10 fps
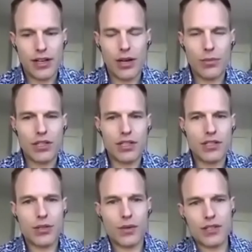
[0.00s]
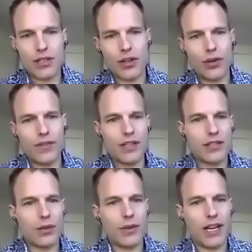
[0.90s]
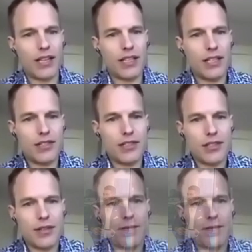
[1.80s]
And we did so until COVID, until we had kids.